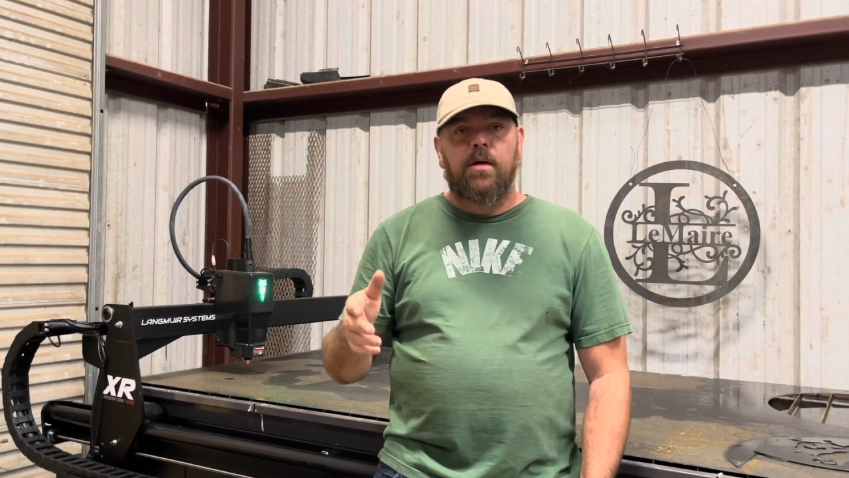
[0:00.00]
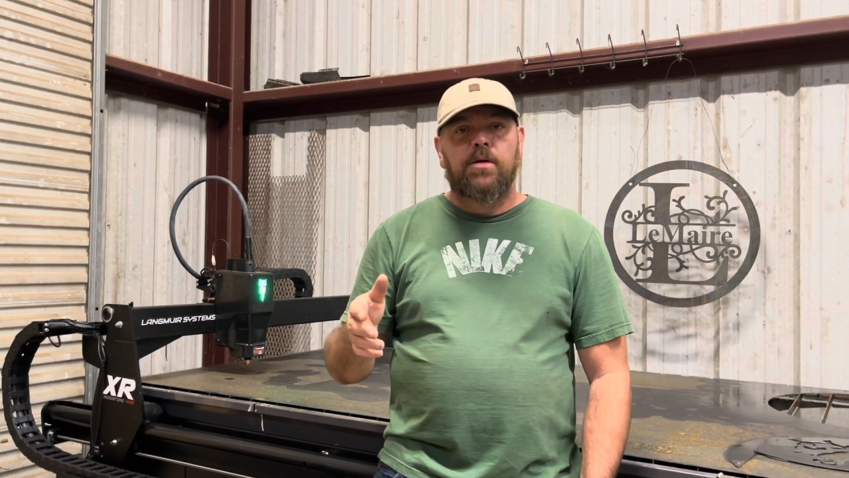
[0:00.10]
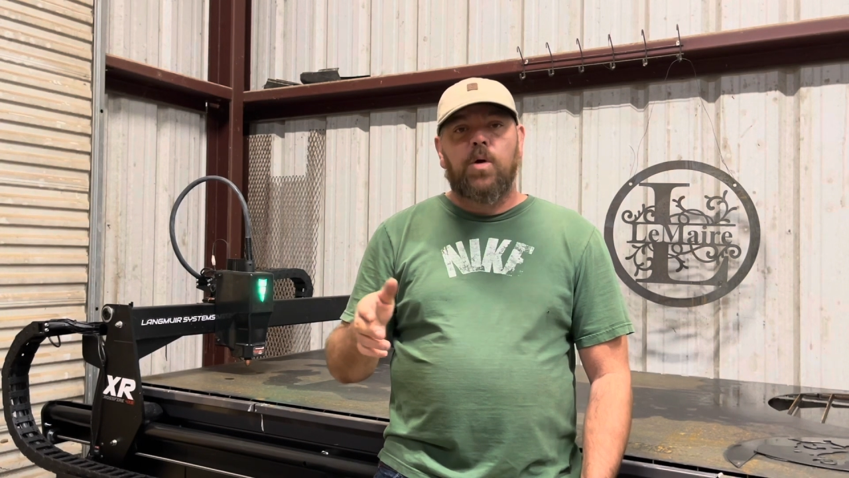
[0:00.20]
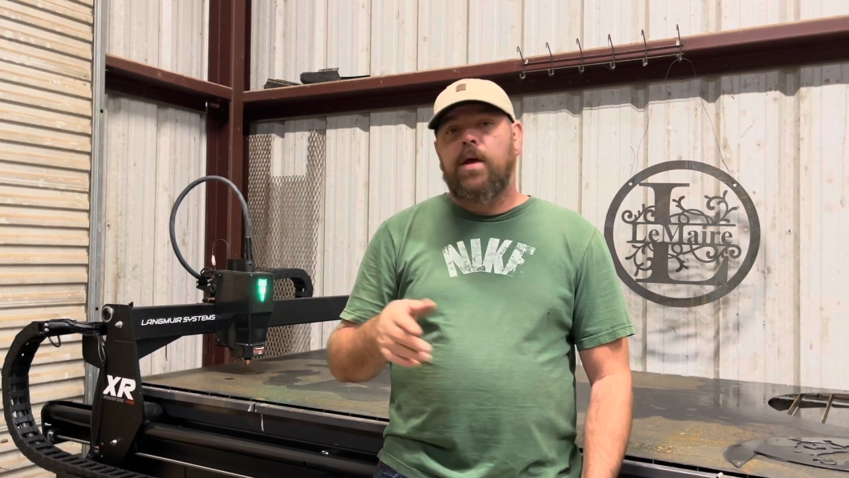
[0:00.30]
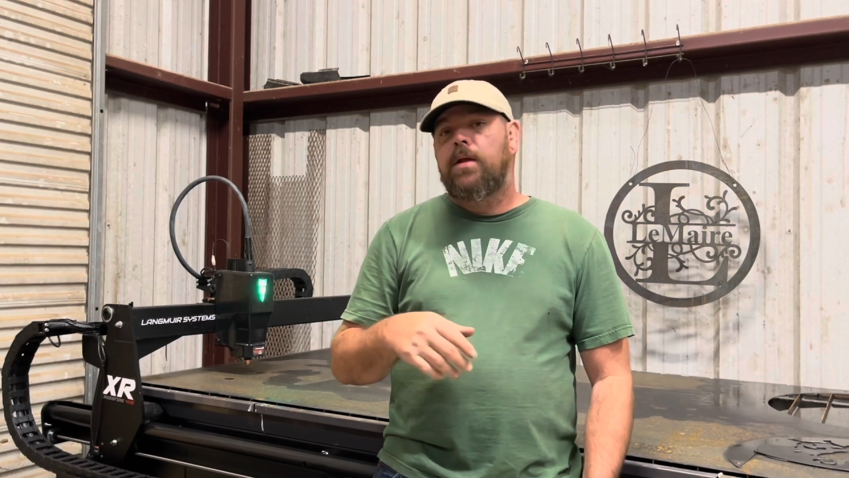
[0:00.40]

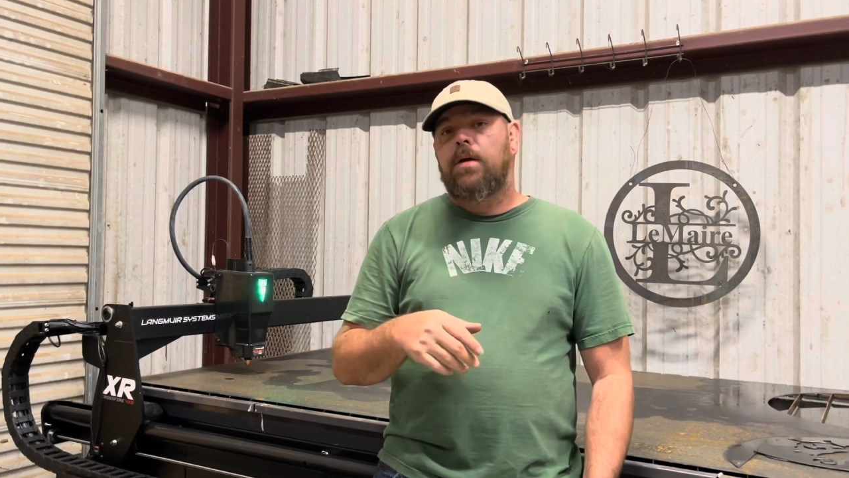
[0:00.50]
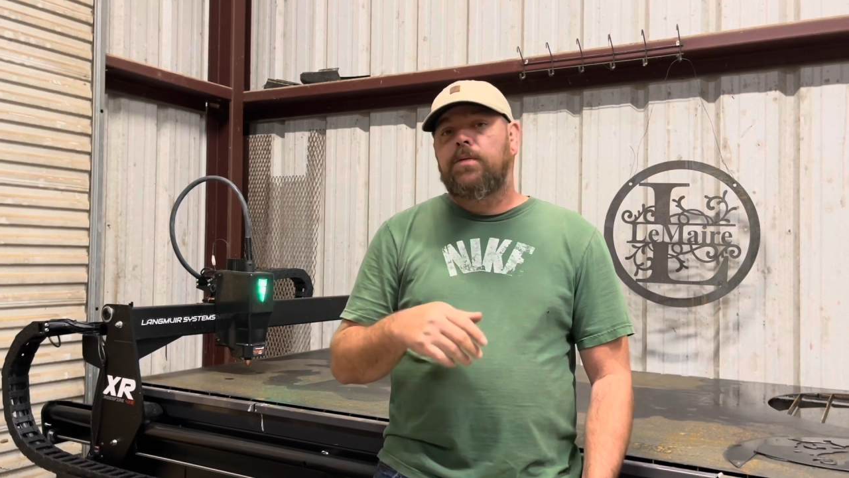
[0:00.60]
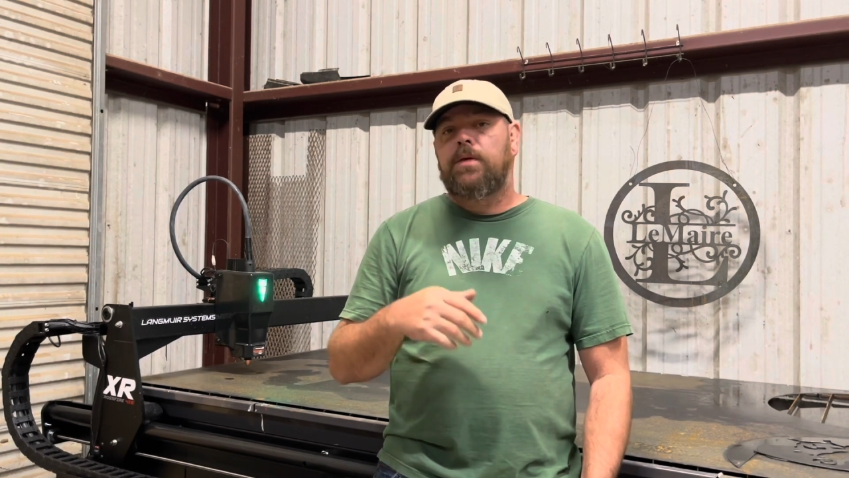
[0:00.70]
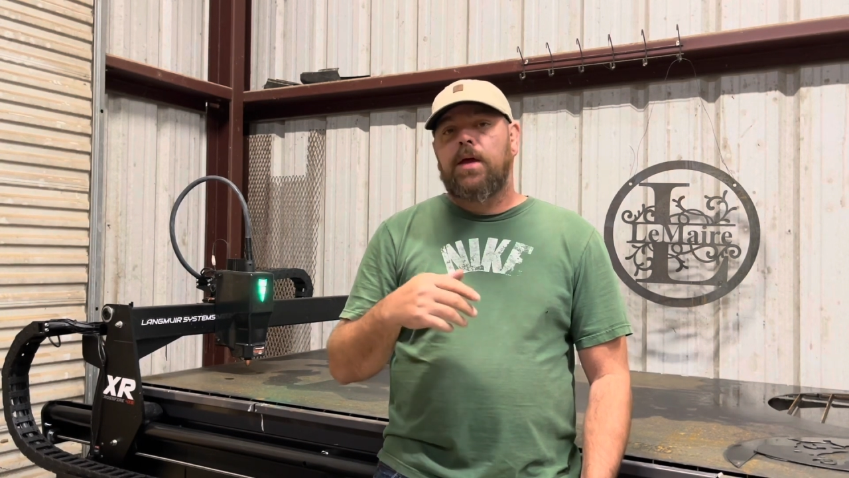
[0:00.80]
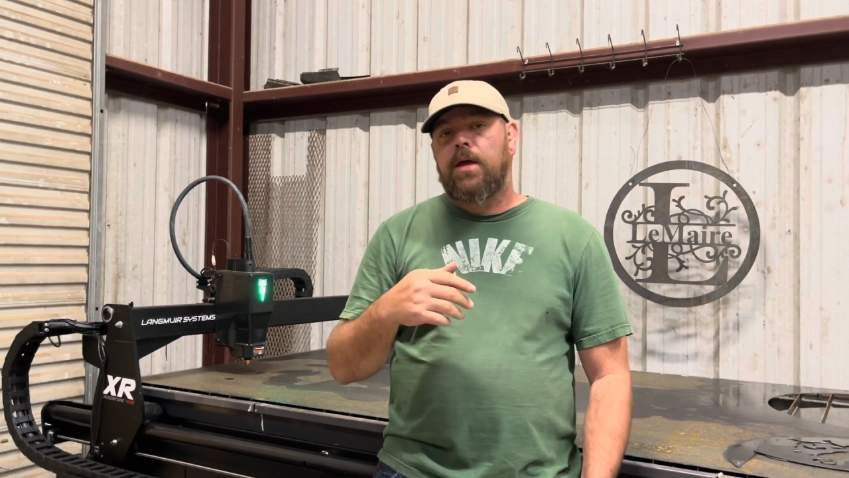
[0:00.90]
So I ended up
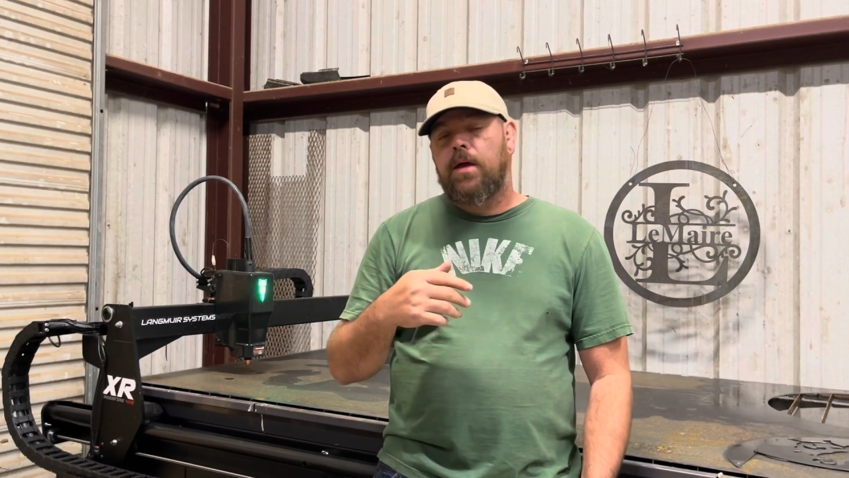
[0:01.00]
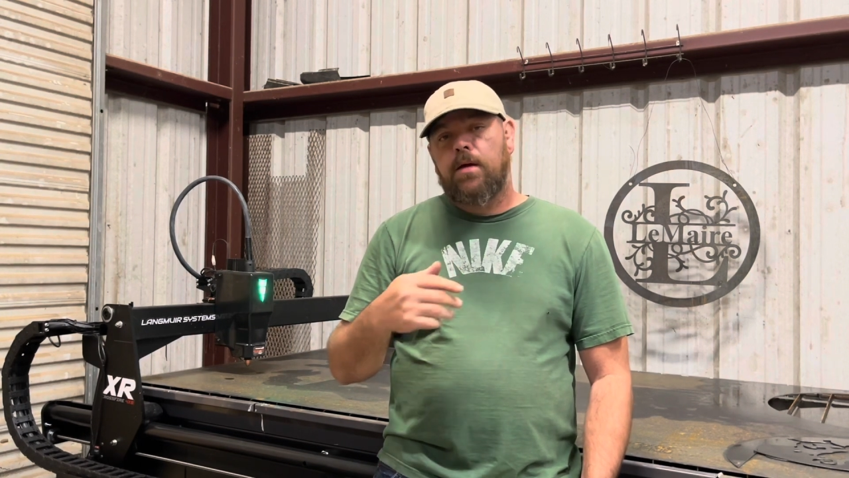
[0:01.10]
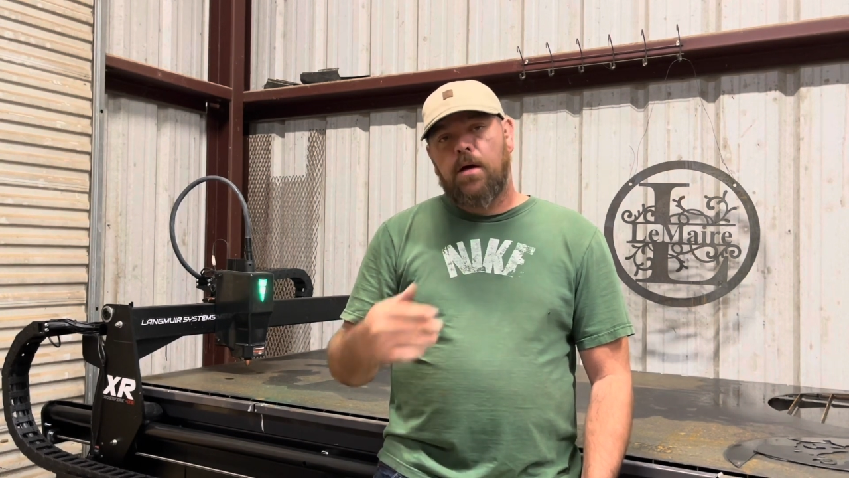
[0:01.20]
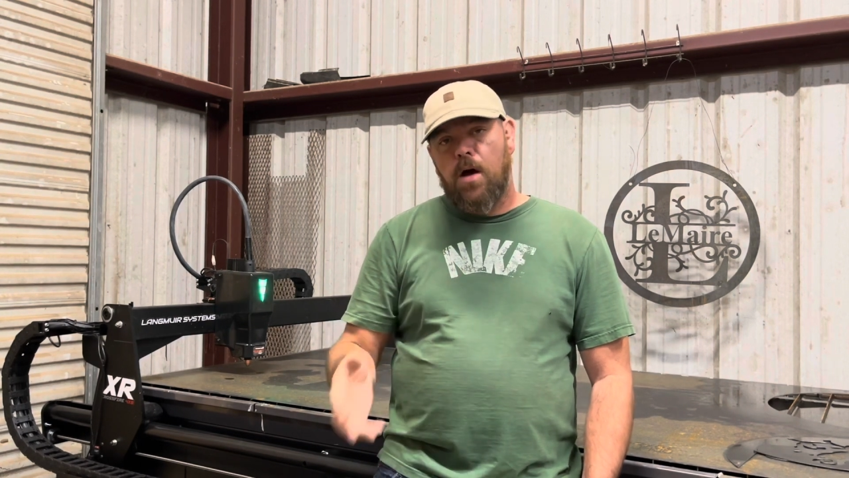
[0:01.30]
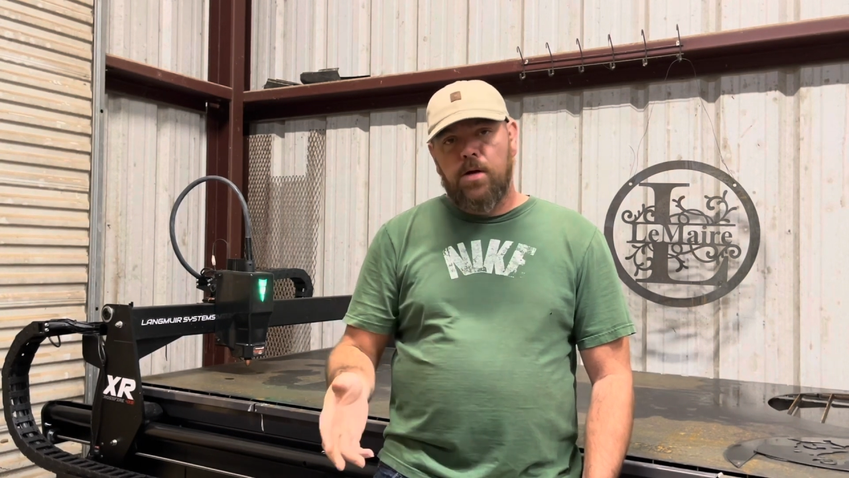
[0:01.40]
sticking it
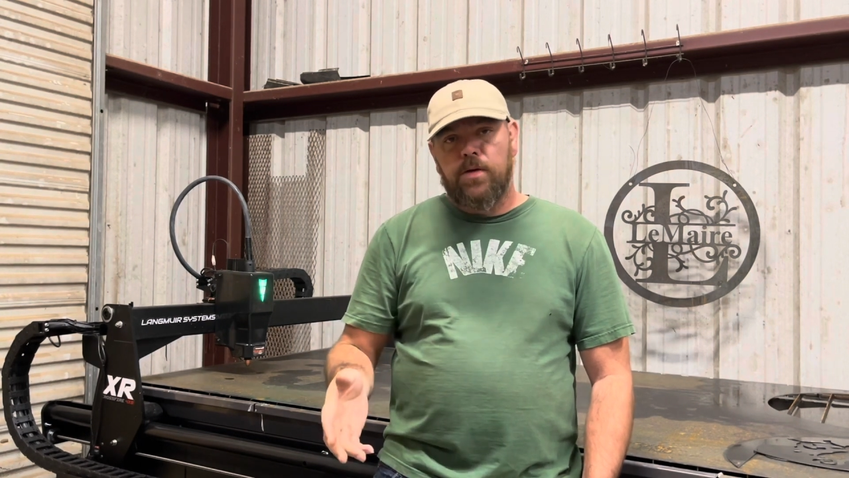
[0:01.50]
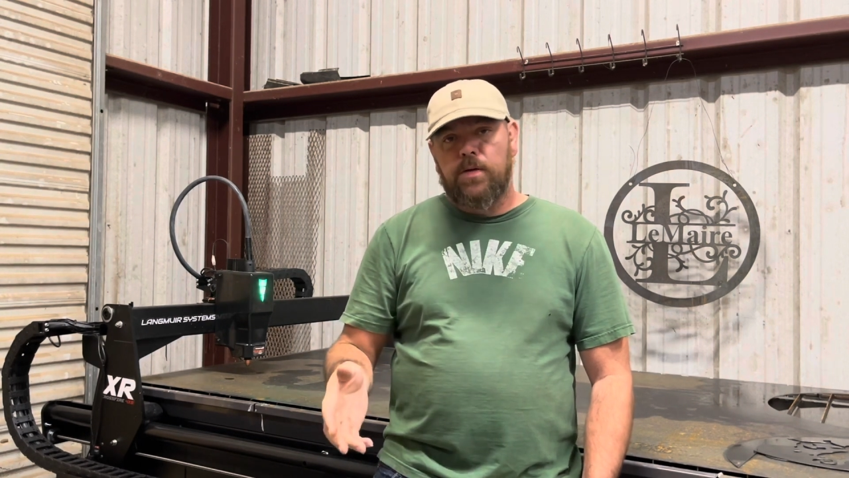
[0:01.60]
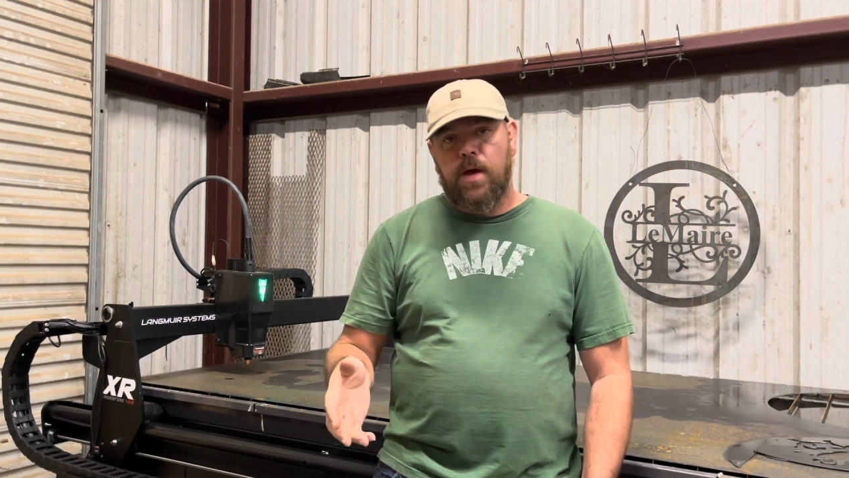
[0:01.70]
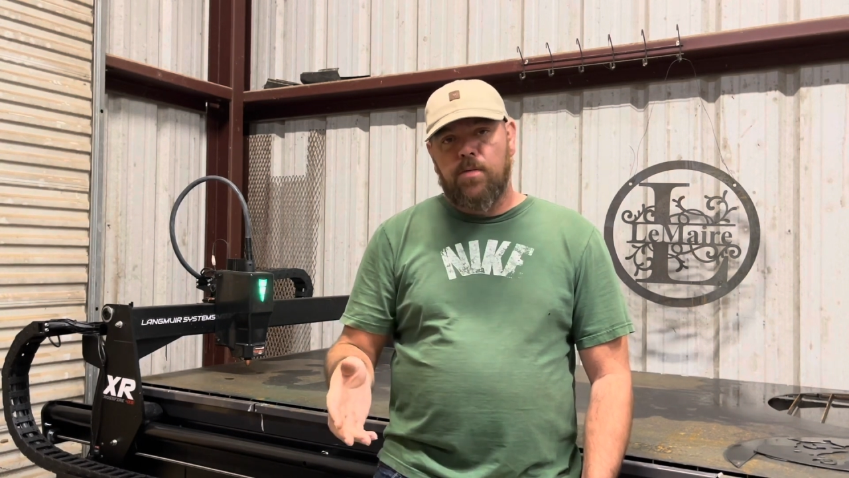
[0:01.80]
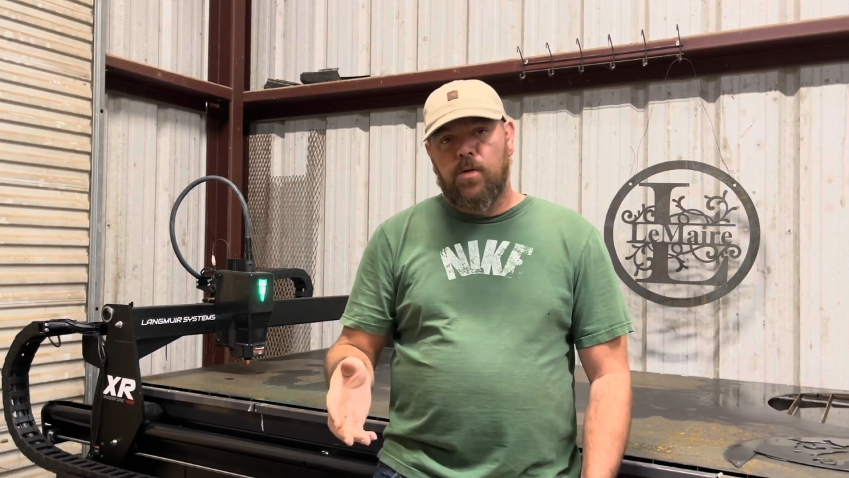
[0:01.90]
under the
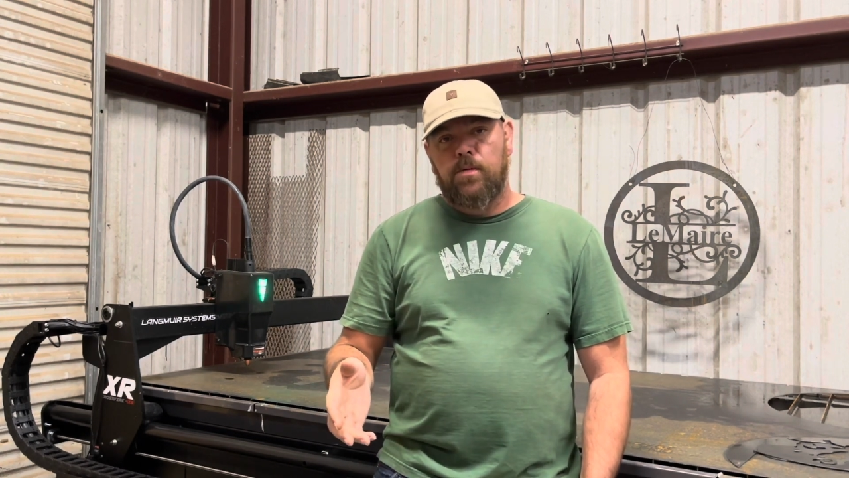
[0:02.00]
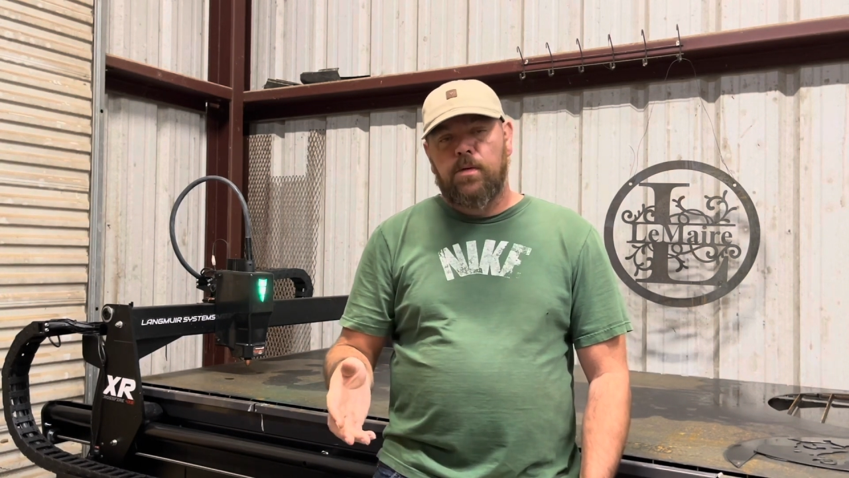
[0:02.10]
table